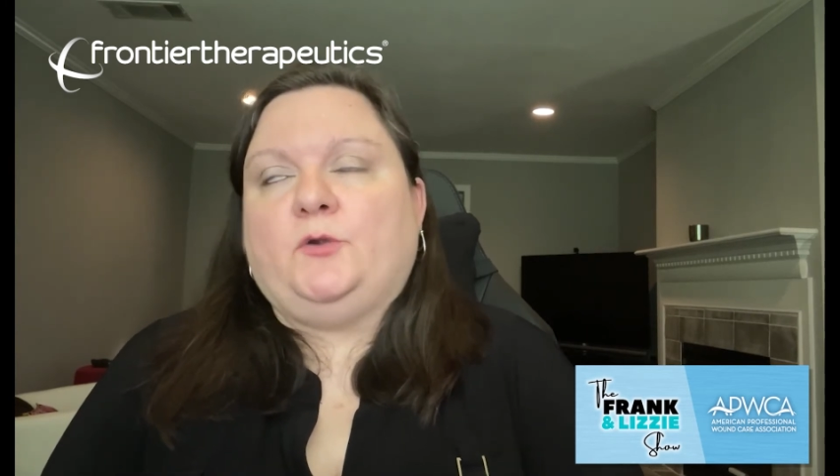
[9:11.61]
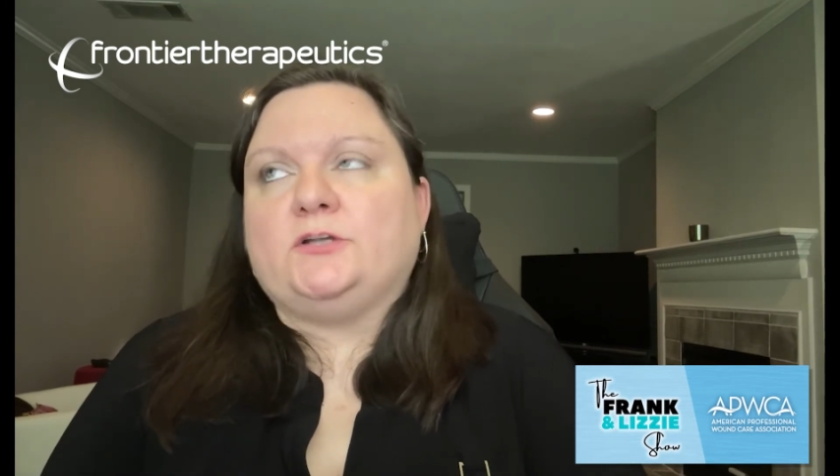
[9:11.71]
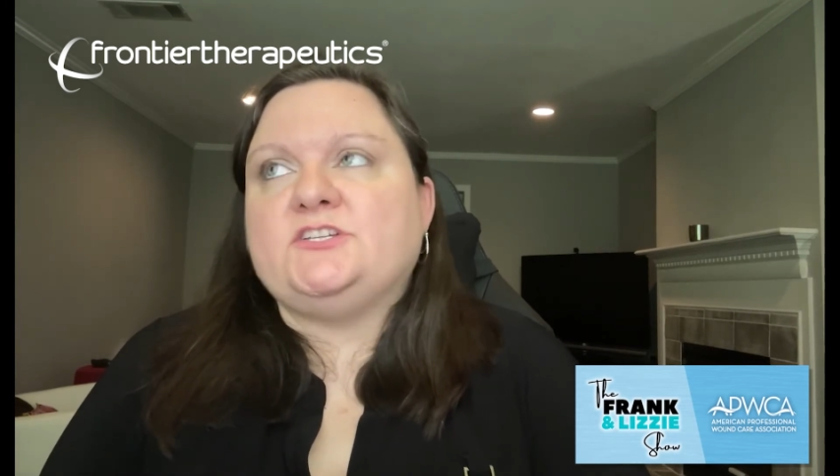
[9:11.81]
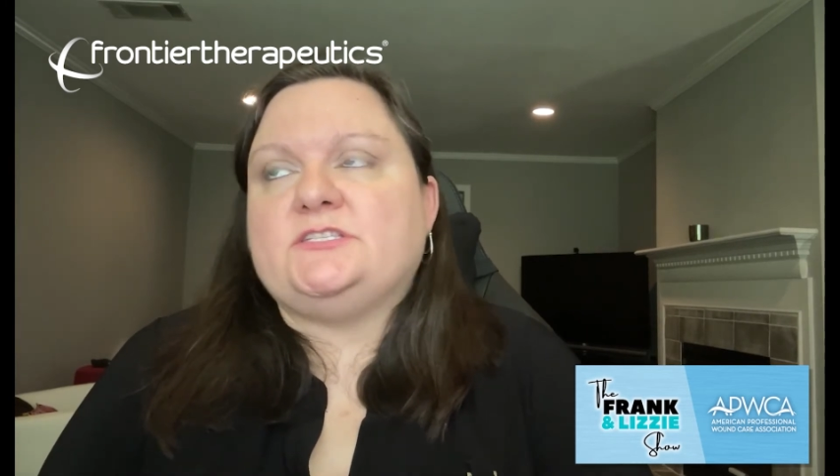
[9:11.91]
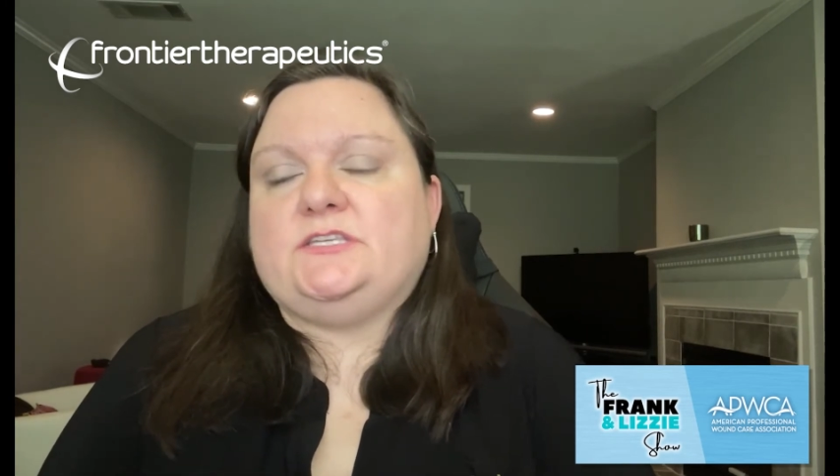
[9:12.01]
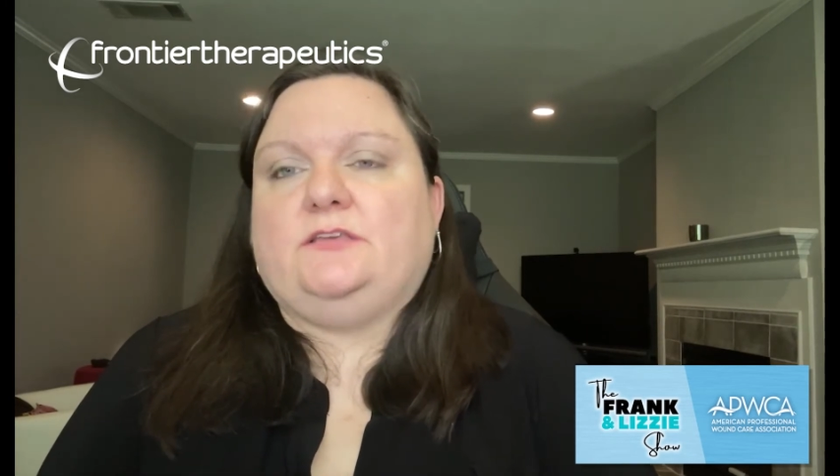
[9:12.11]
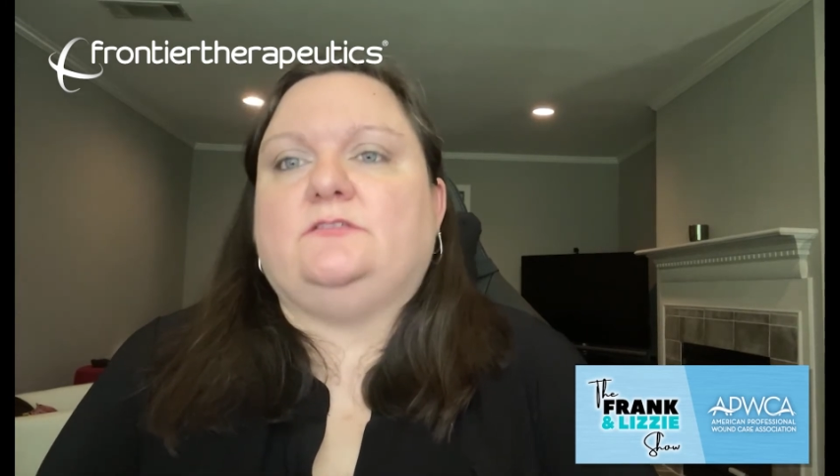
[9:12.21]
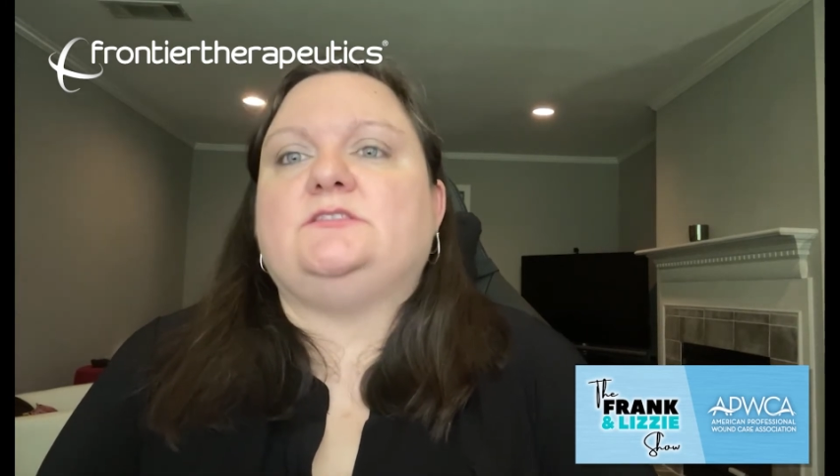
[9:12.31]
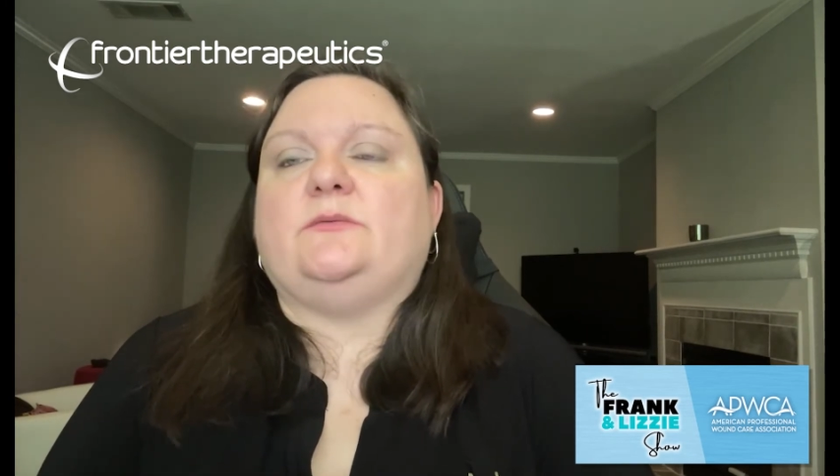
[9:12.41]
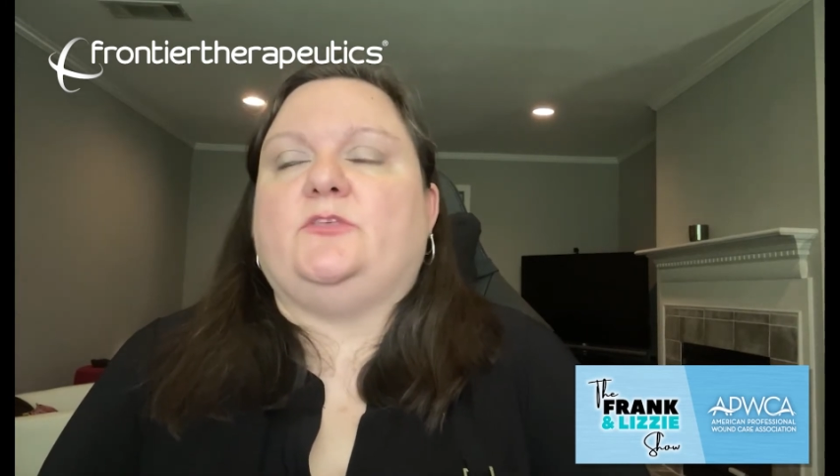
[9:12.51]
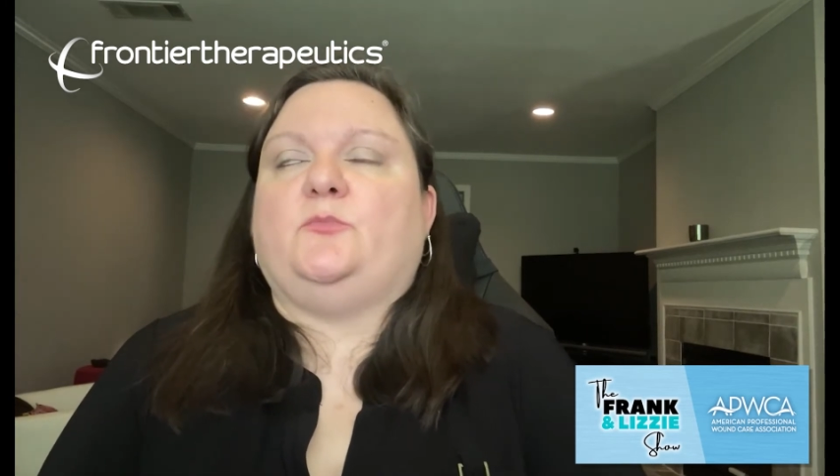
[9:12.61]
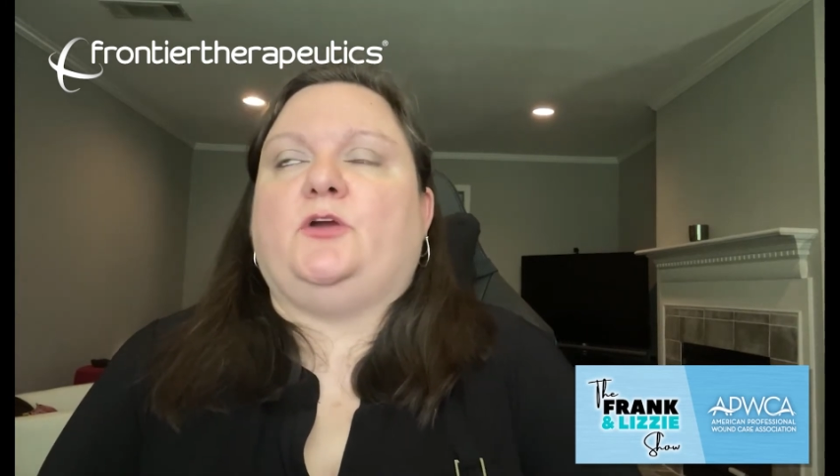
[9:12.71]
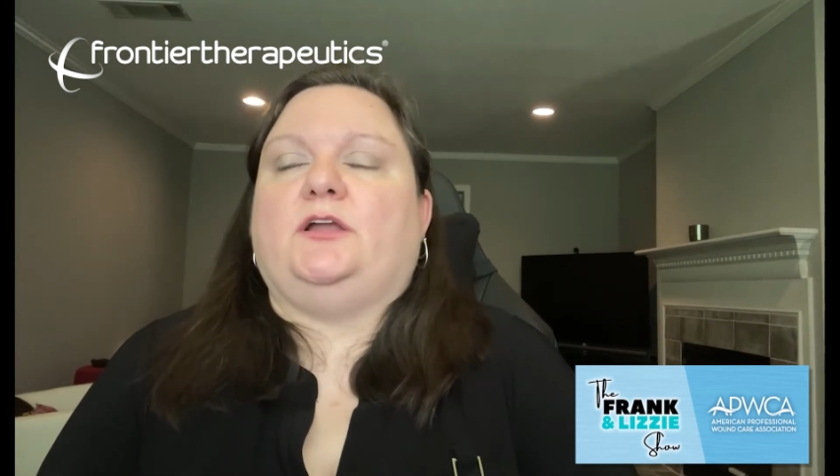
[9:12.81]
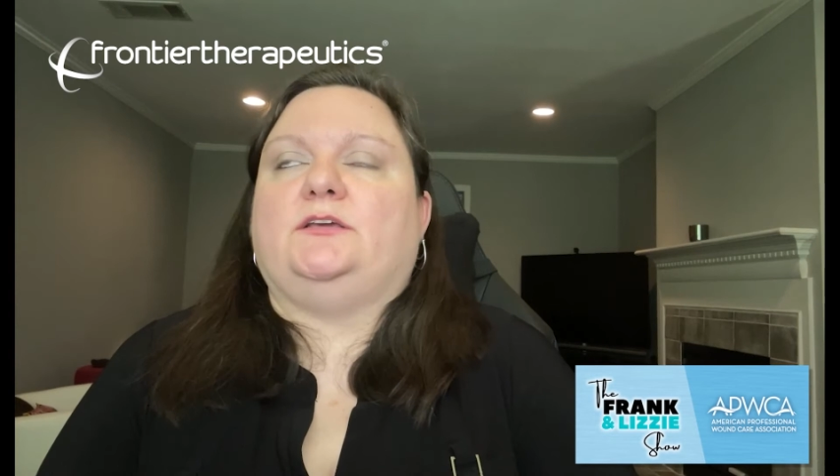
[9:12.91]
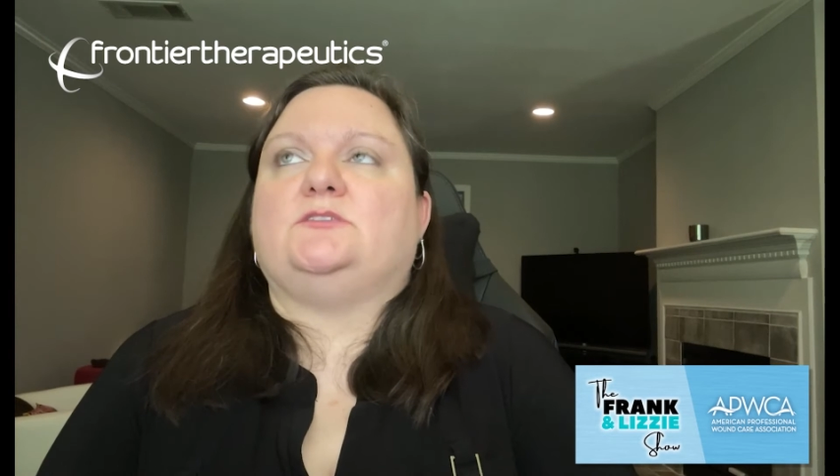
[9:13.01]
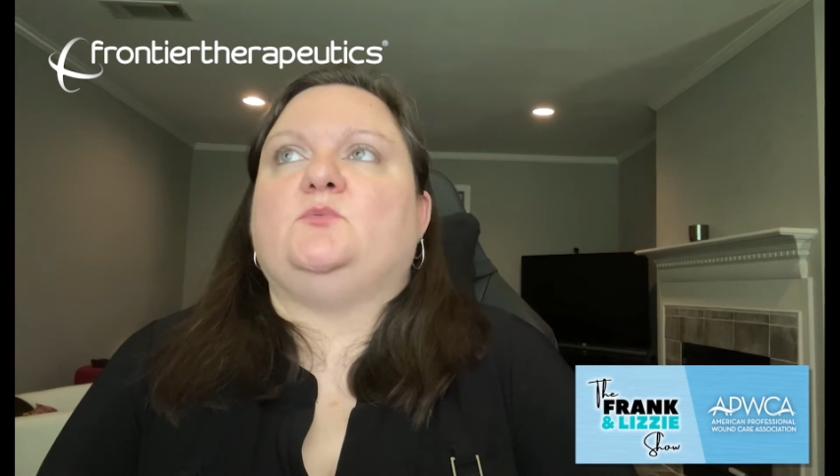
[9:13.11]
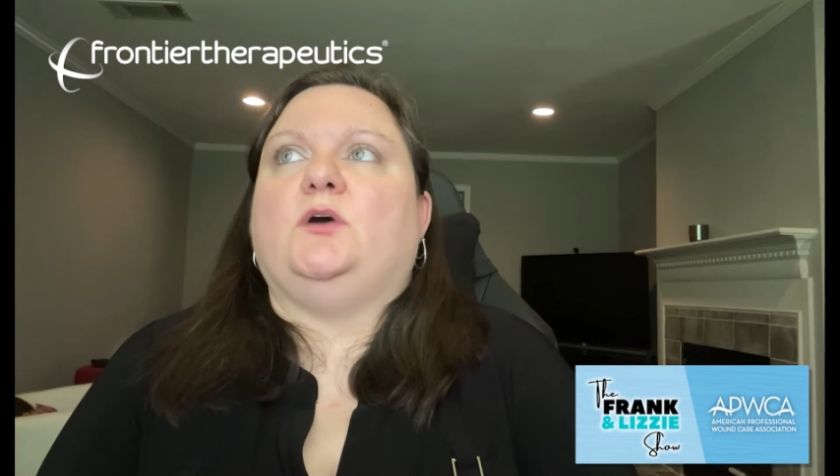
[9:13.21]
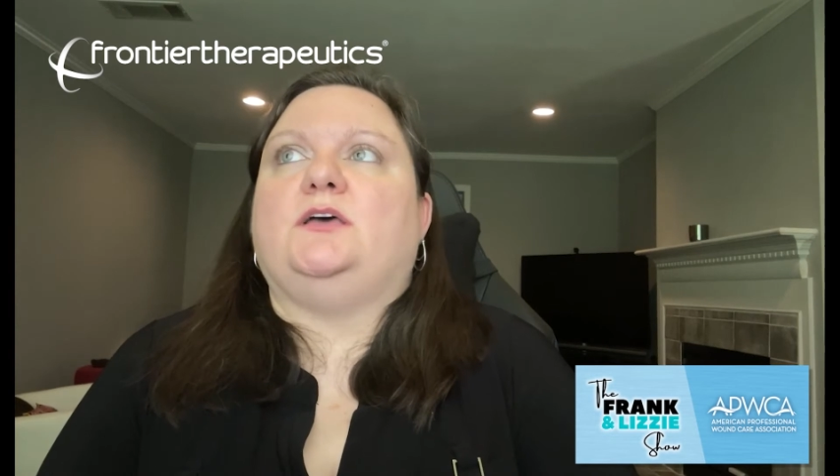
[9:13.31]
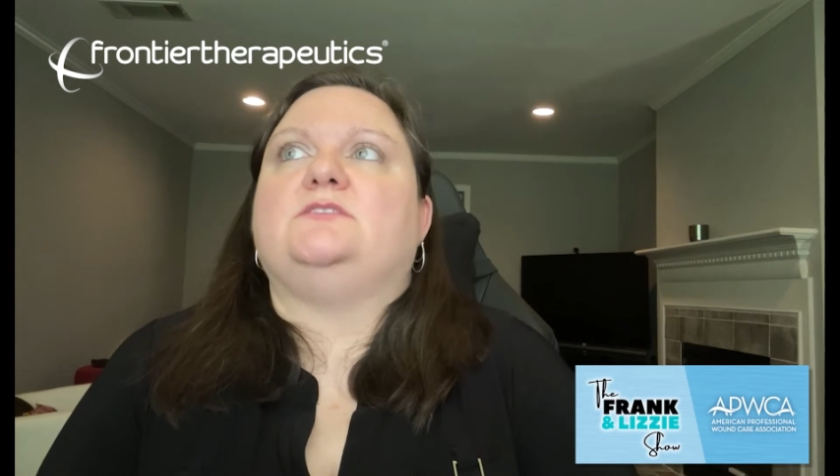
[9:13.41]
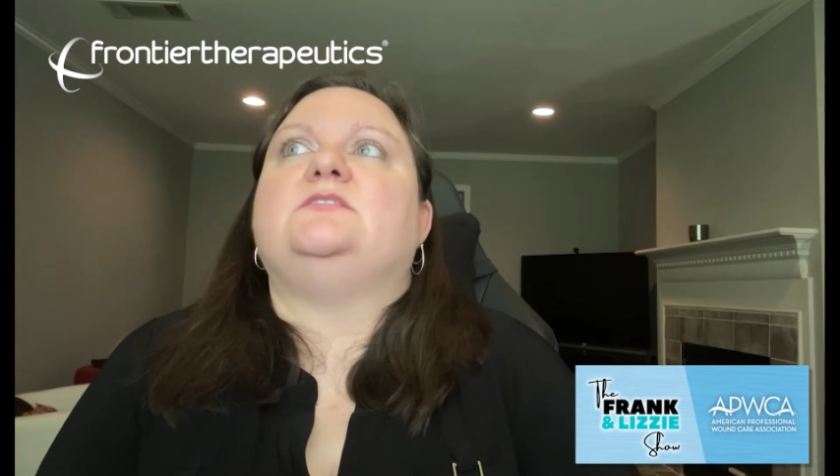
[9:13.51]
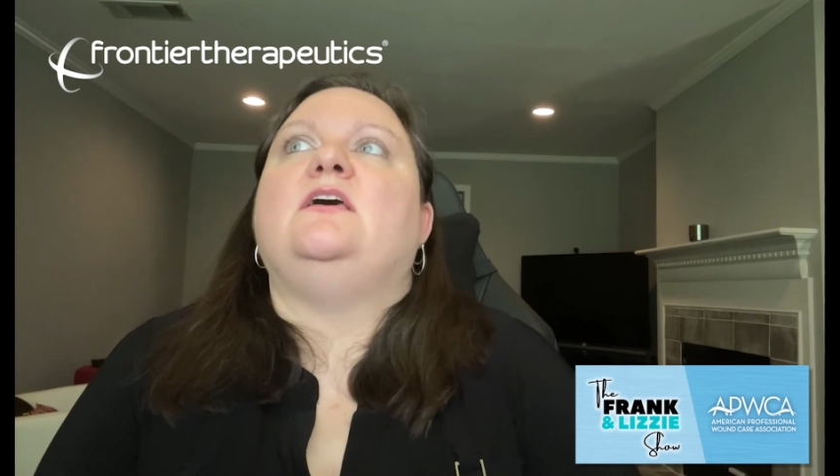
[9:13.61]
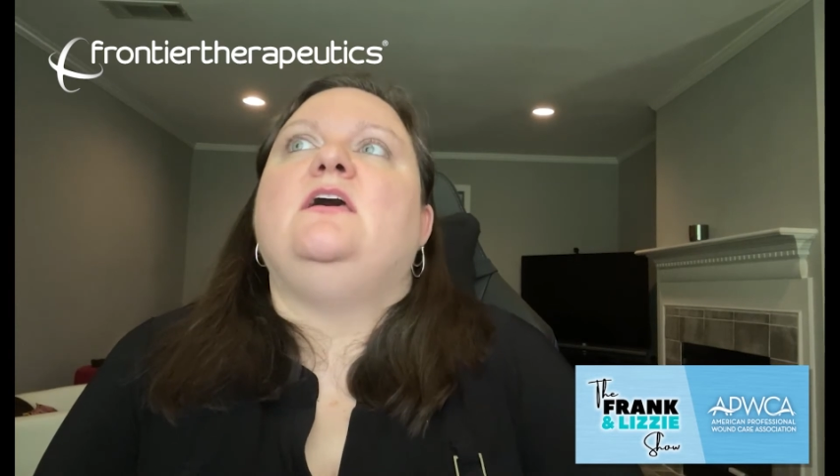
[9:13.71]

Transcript: purchasing some of the products was